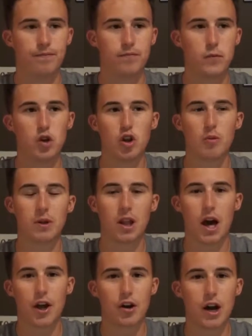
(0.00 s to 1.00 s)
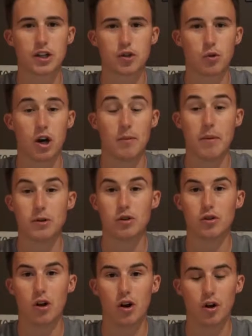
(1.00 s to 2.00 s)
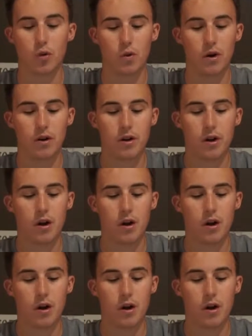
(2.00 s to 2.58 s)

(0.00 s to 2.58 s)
a little bit lighter action rod, maybe a little longer one.